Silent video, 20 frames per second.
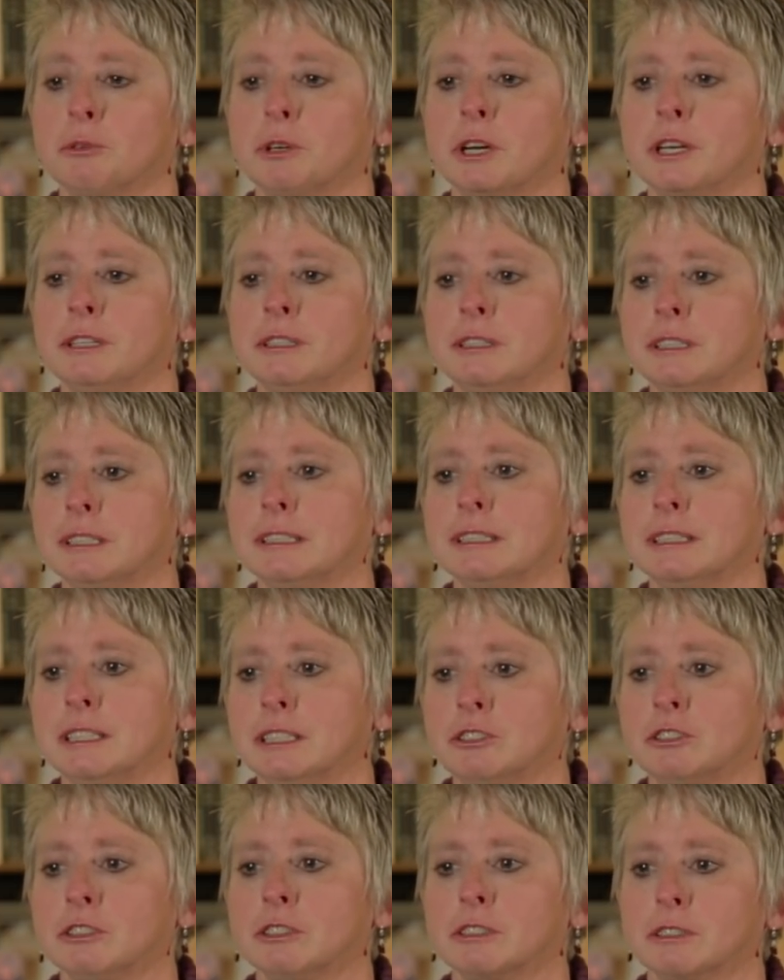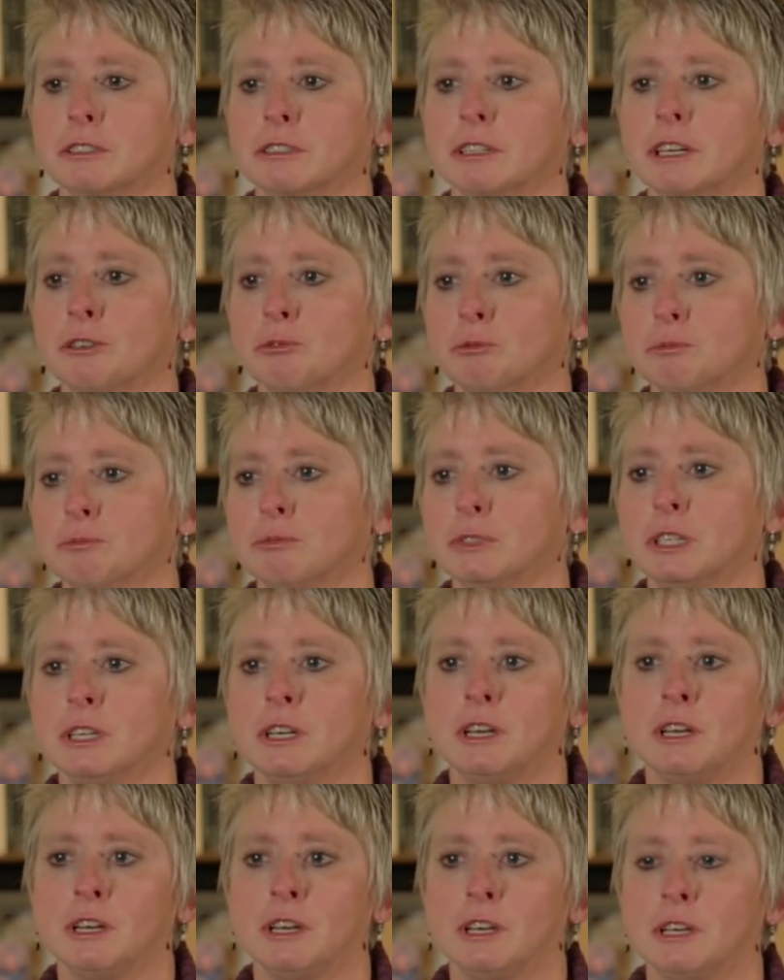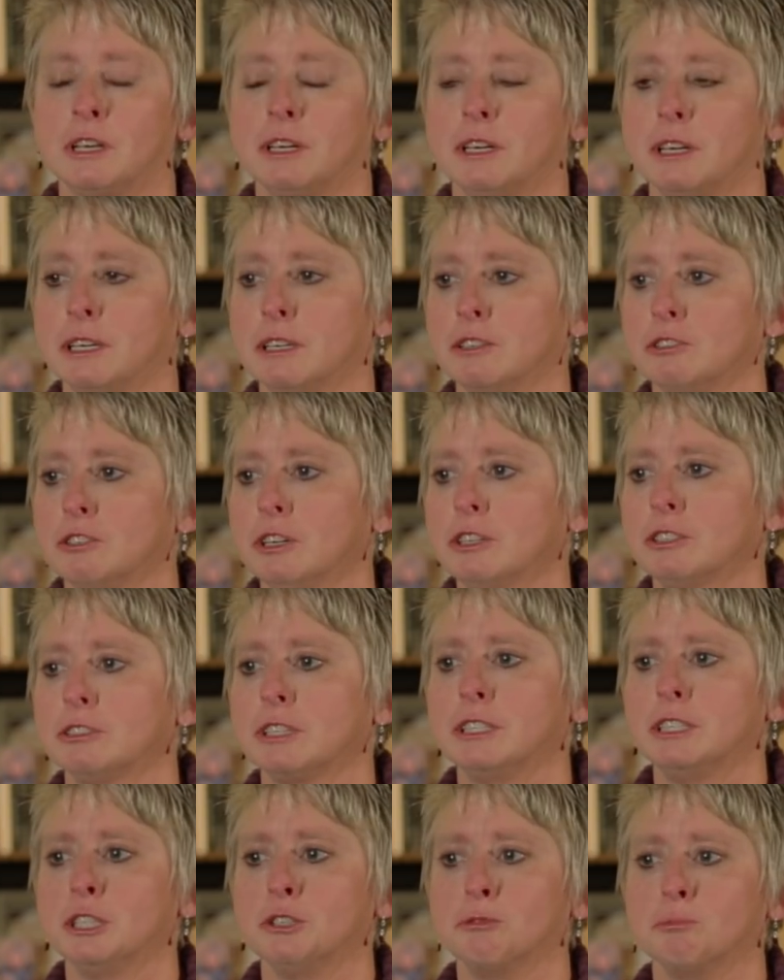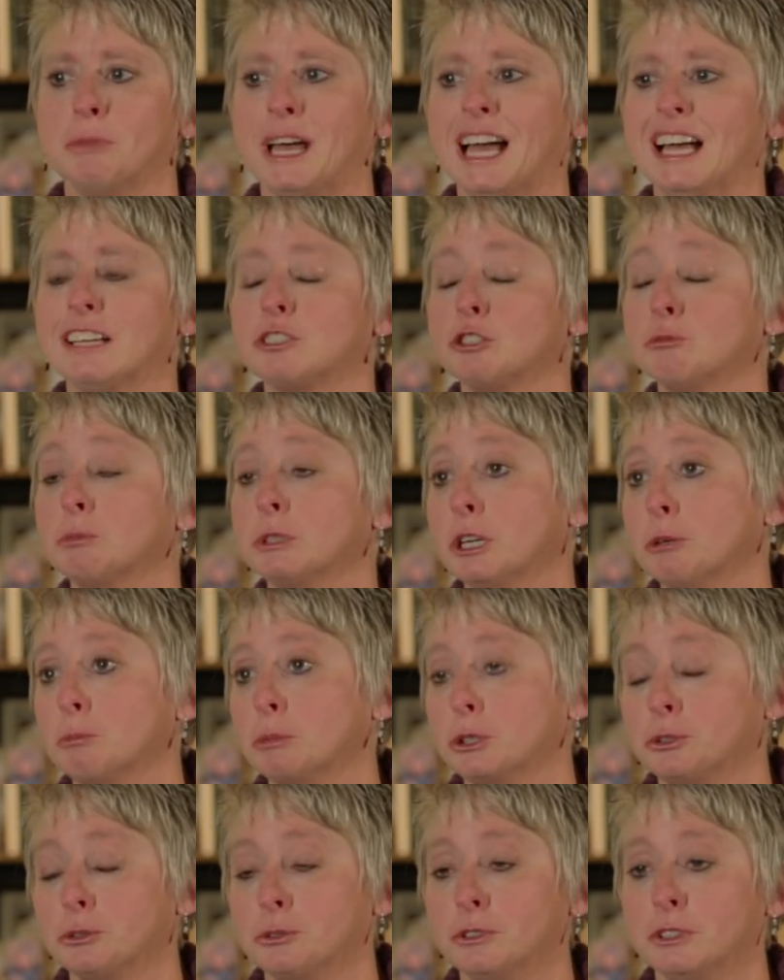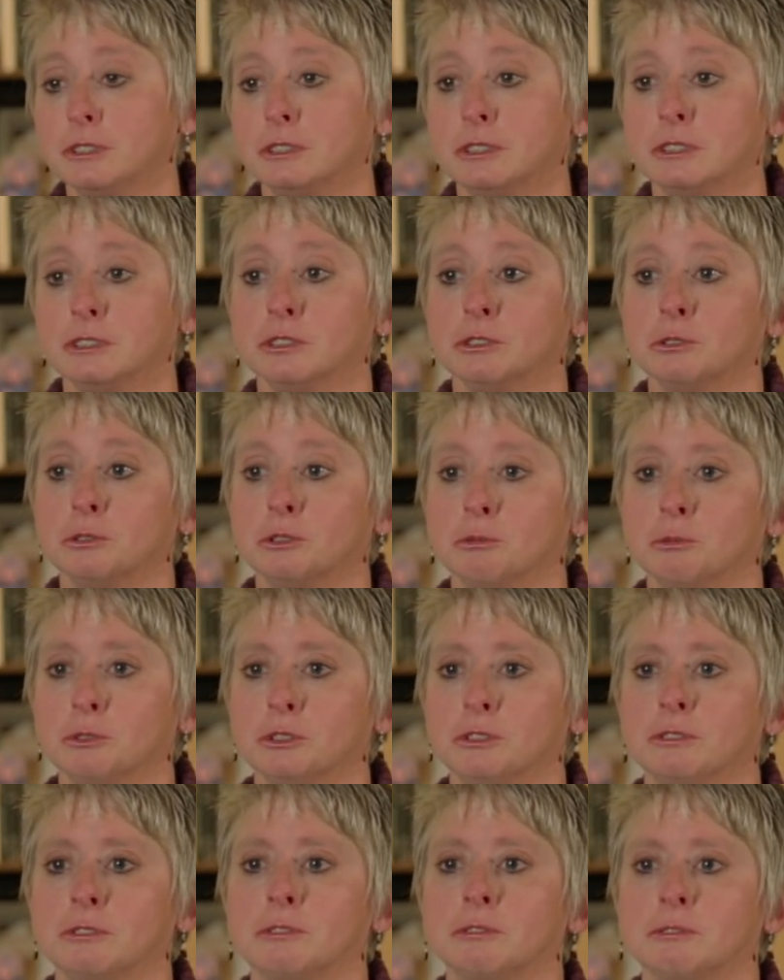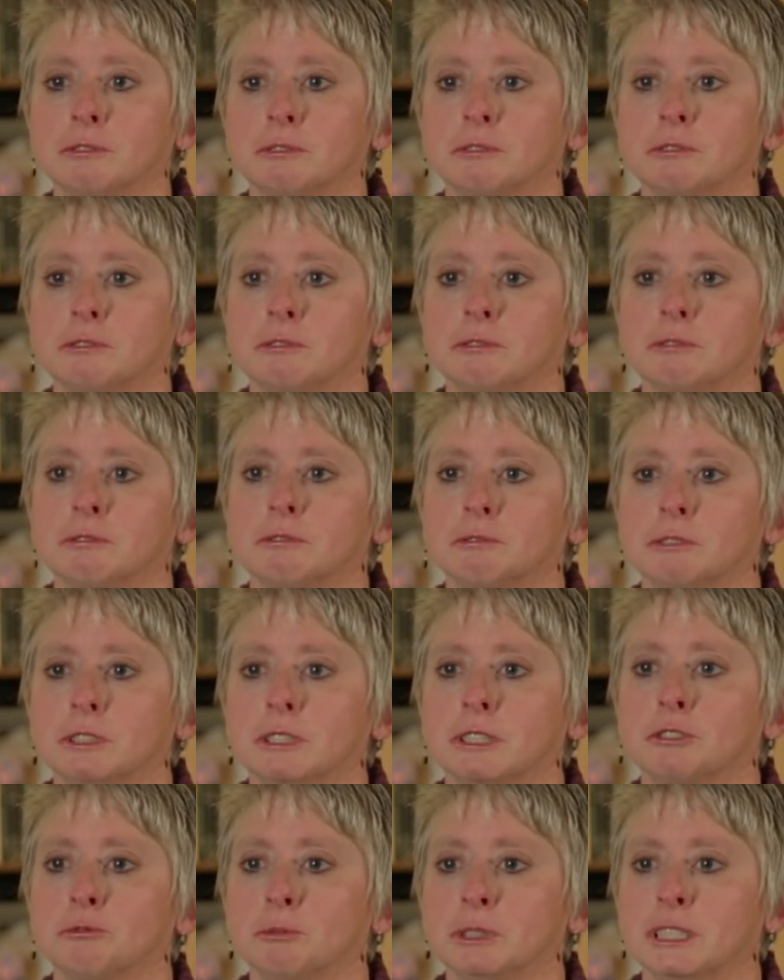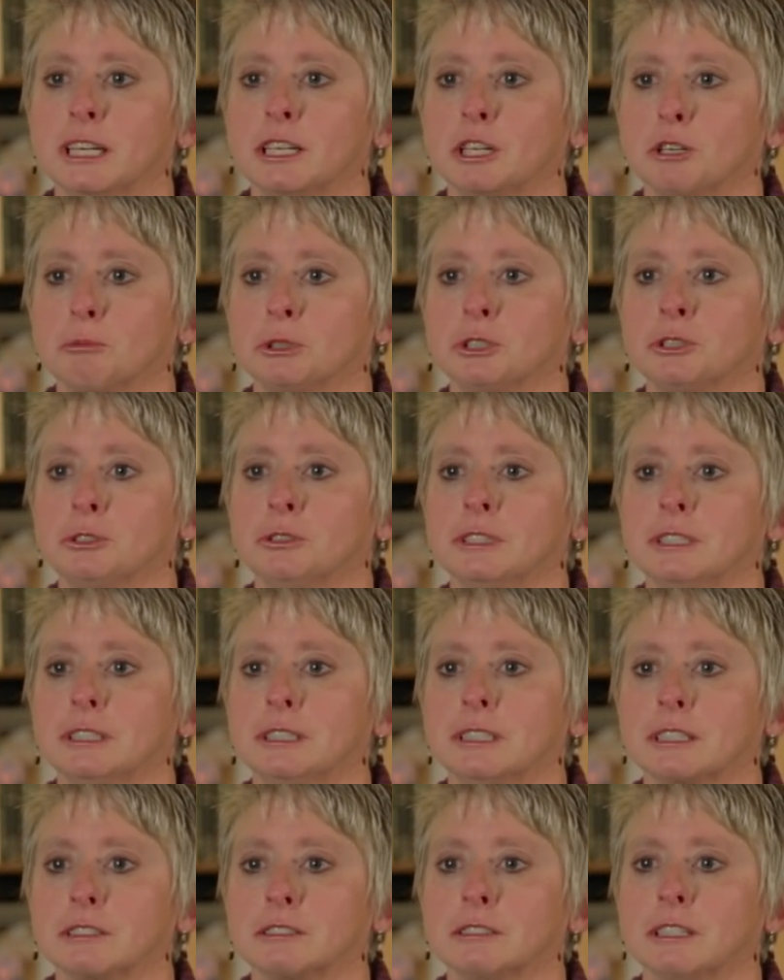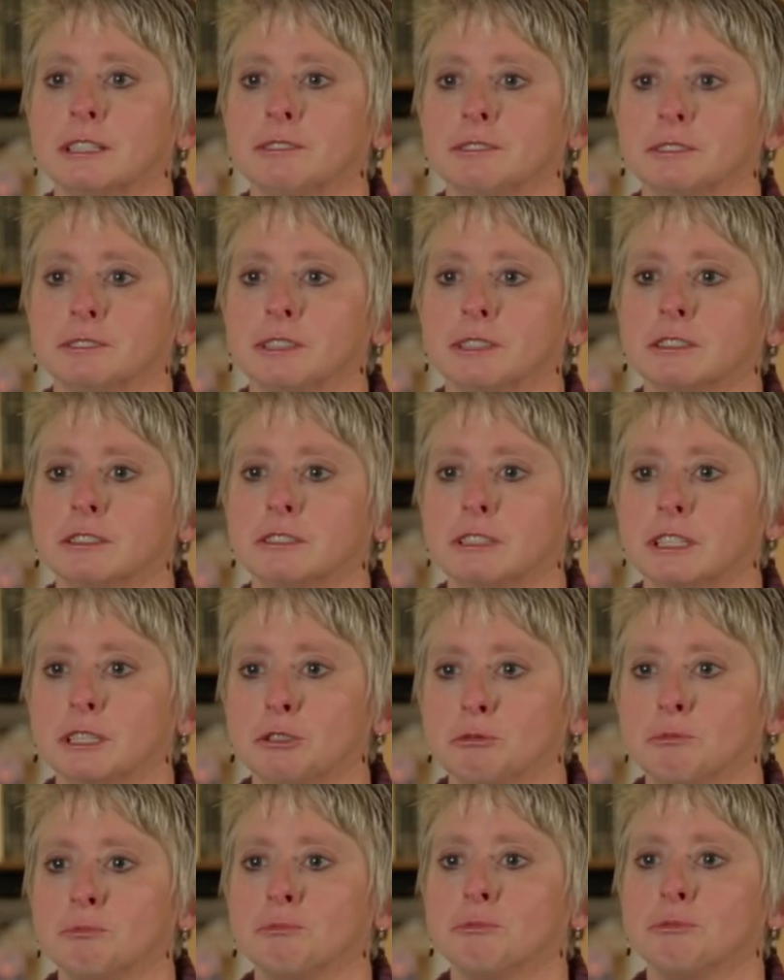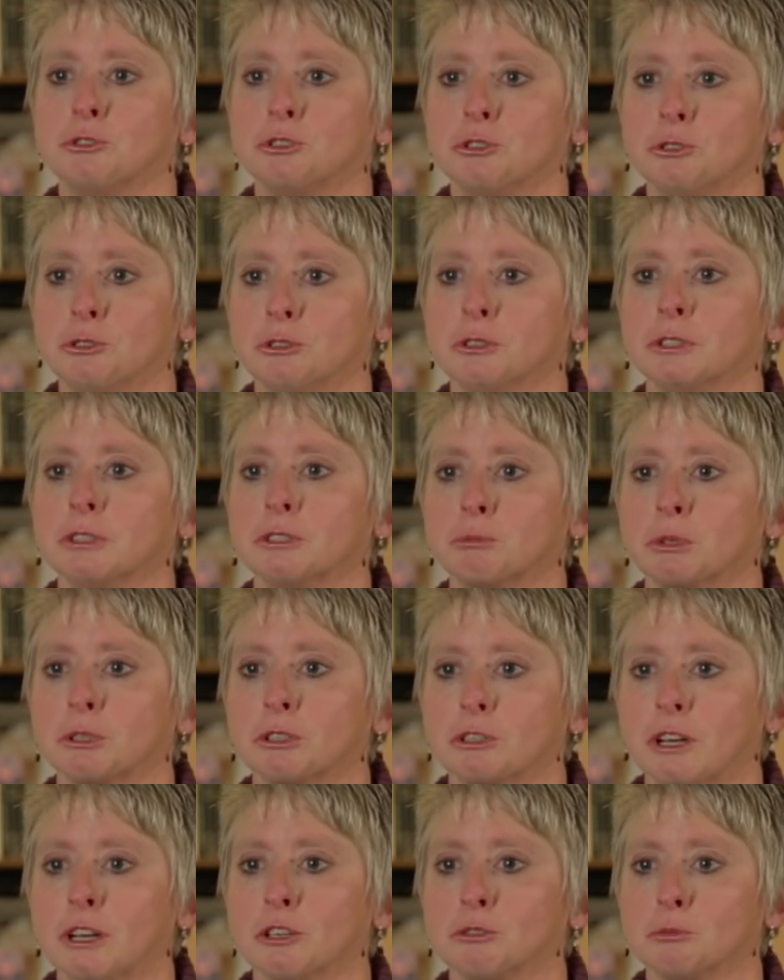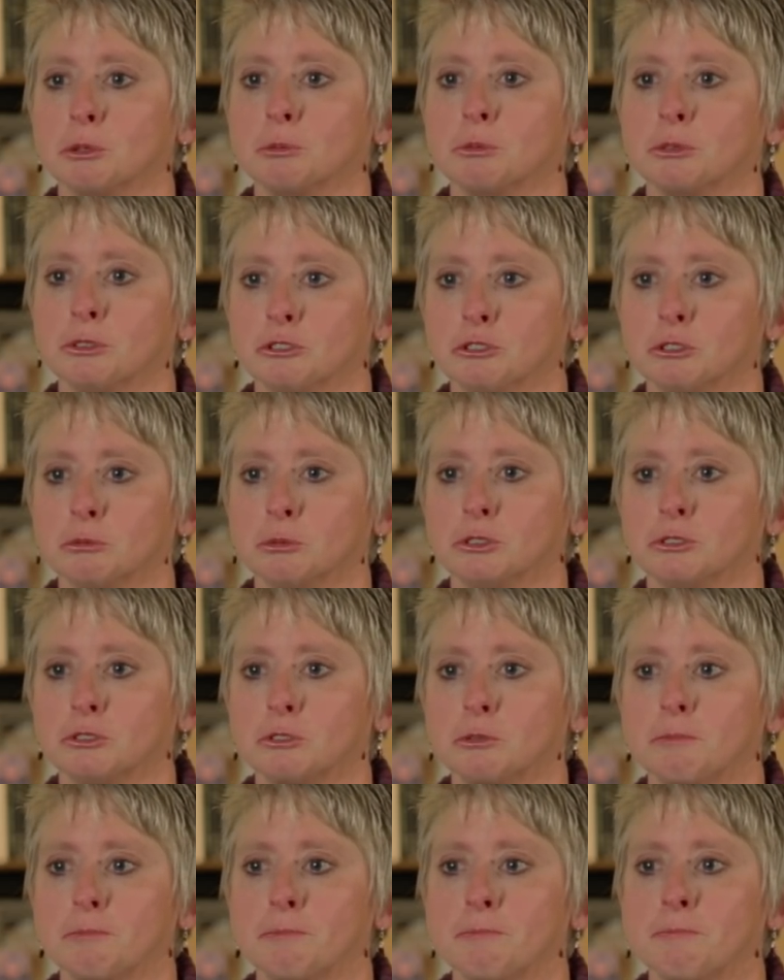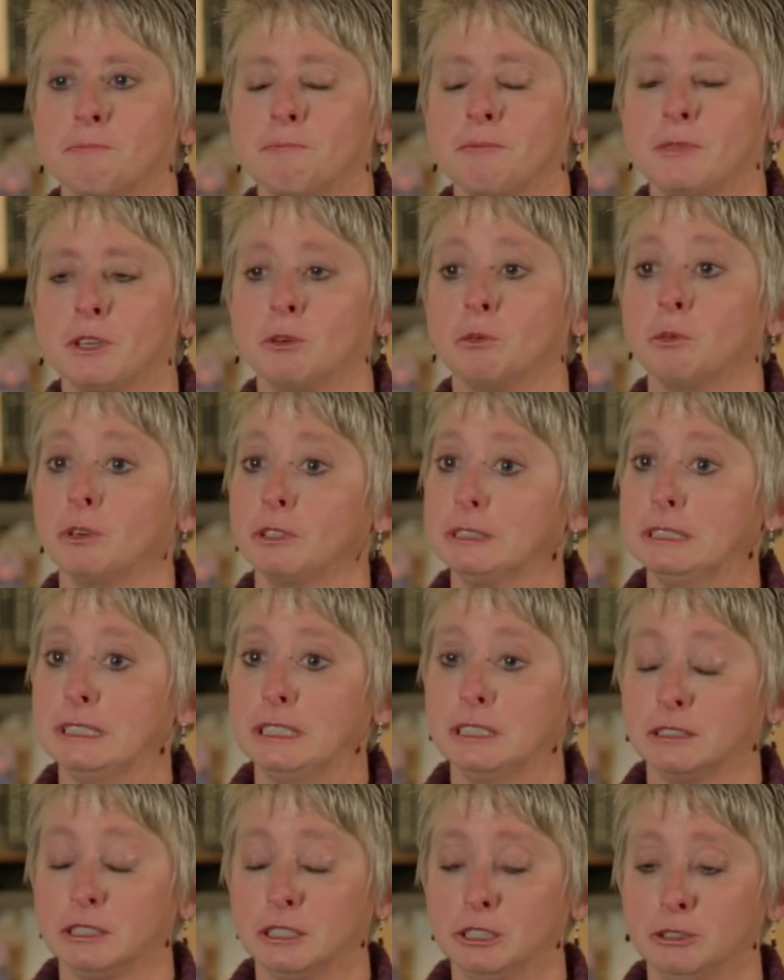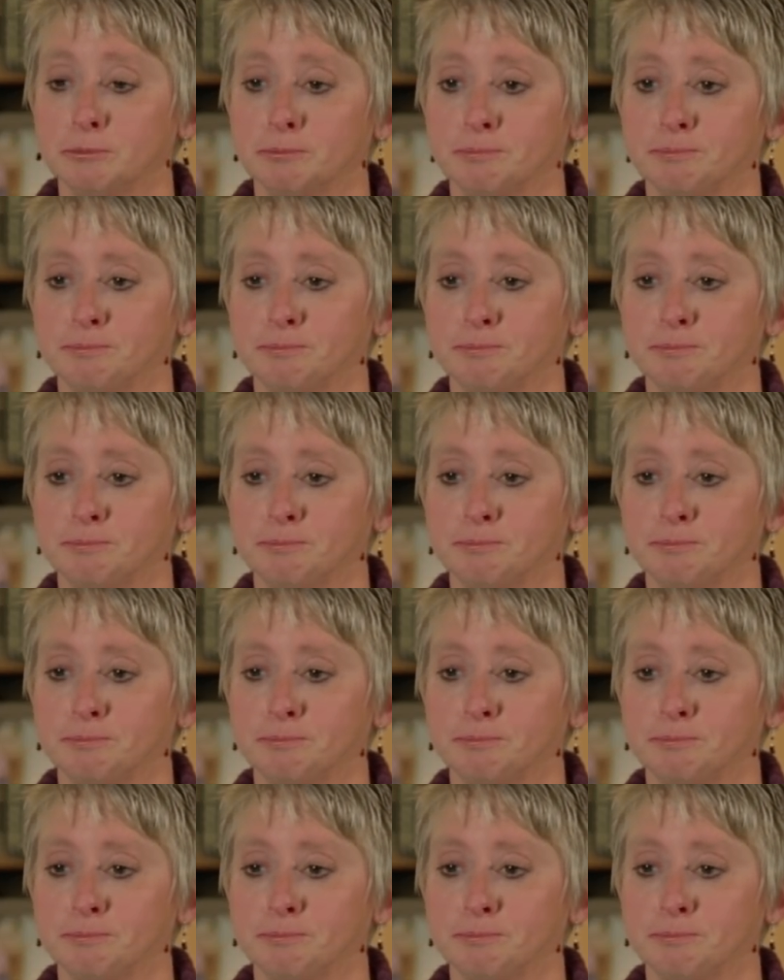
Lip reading: I didn't need to, as long as I didn't pass up an opportunity, the Lord would give me that opportunity in the next life stayed true to the gospel principles. It wasn't easy,